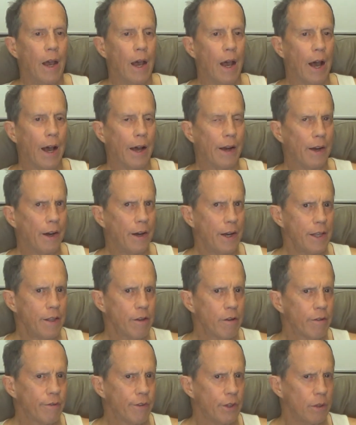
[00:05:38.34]
are
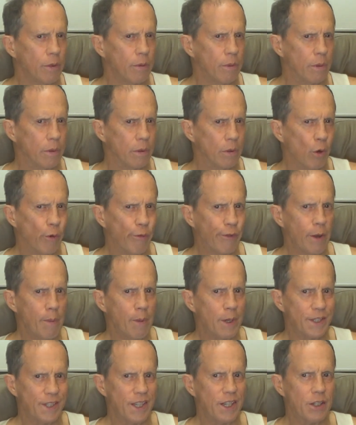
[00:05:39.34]
either of you, or
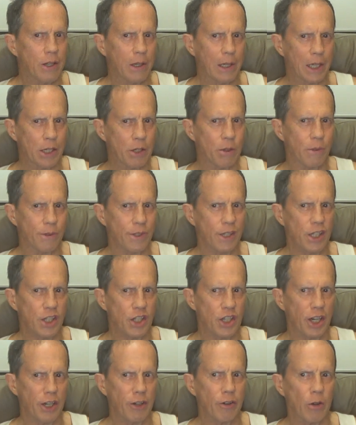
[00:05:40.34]
feminist intellectuals in
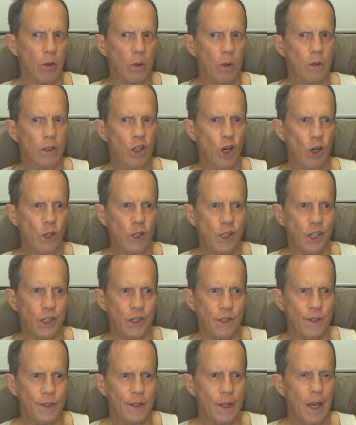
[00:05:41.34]
general,
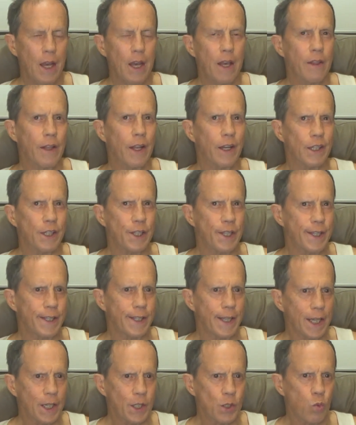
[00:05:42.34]
conscious that a
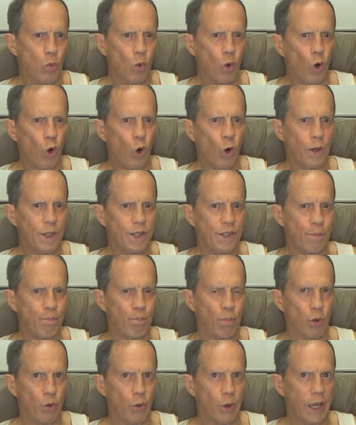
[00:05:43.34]
sex war is
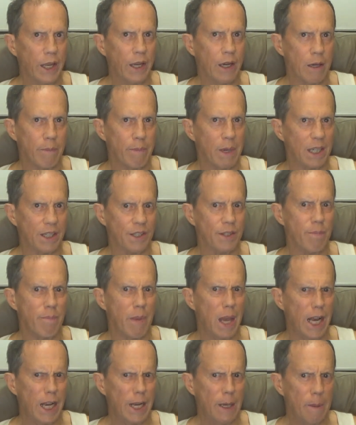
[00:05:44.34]
brewing amongst
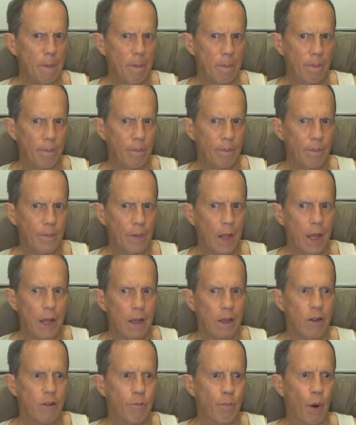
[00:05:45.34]
men?
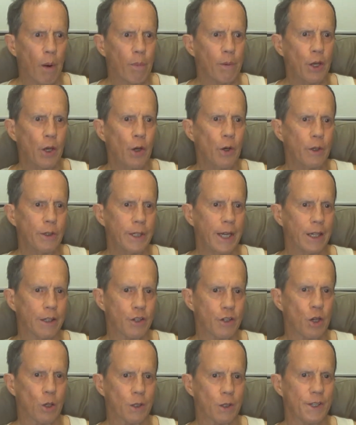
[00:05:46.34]
You've probably heard how
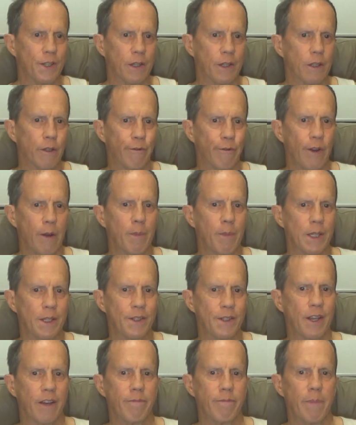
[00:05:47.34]
toxic the
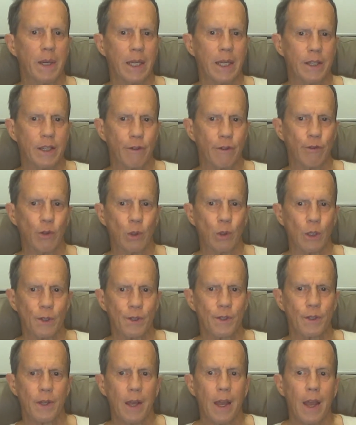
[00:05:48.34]
feminists have made
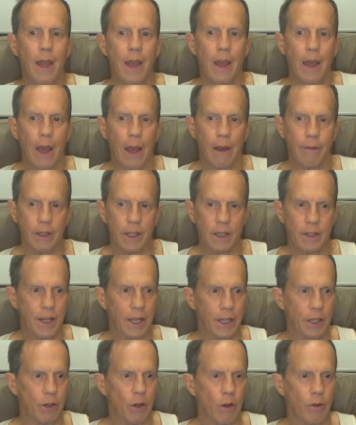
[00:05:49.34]
divorce, having
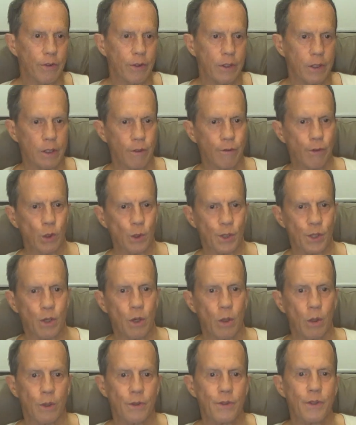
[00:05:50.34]
taken over the divorce
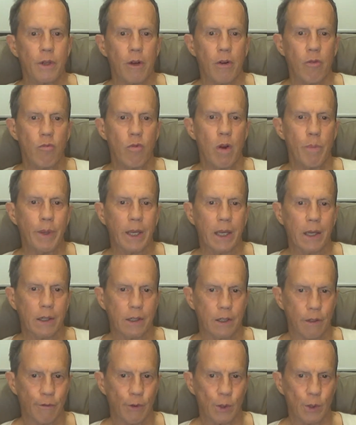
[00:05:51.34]
courts, ripping a
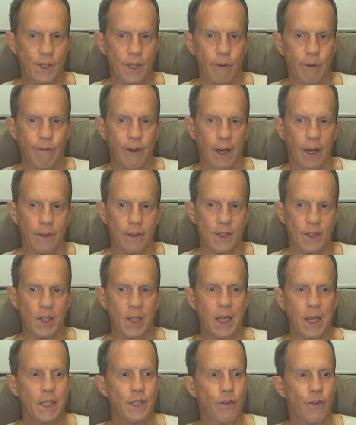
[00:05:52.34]
divorcing father's
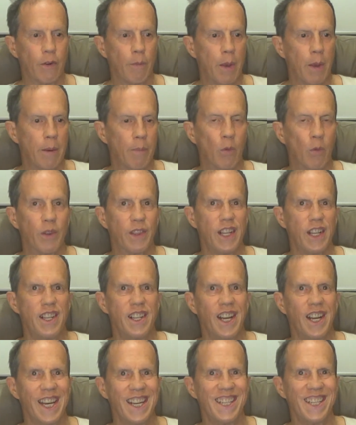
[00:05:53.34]
kids from him with a
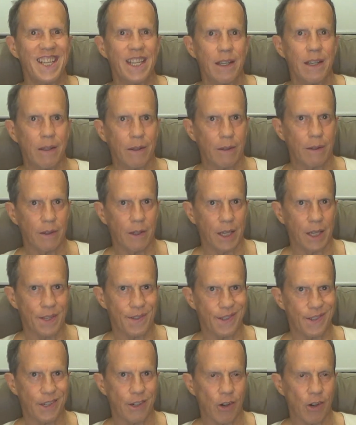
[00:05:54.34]

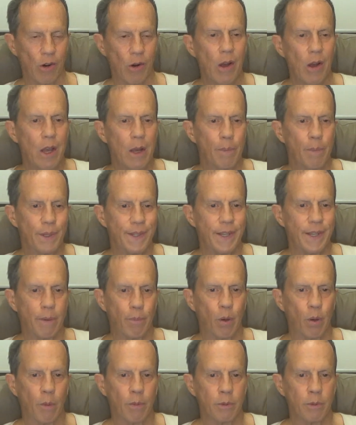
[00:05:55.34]
90%
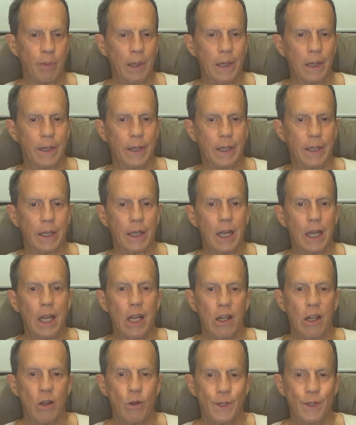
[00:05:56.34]
probability,
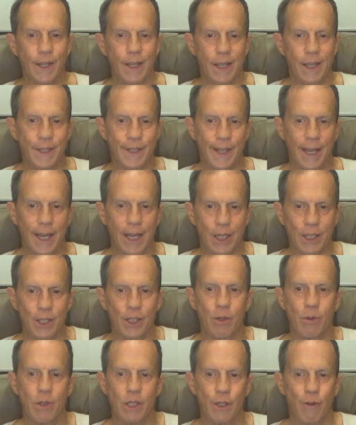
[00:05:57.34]
losing his
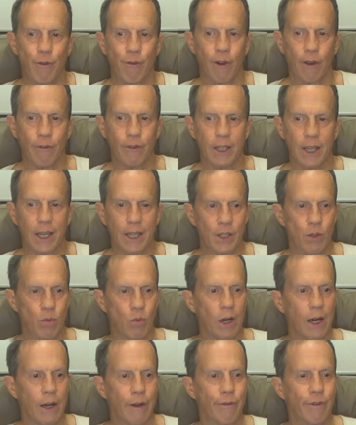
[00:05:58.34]
house to his fluffy
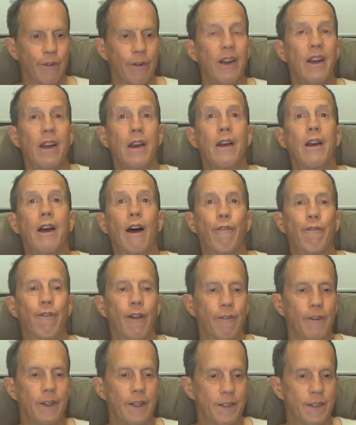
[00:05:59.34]
ex-wife. A fluffie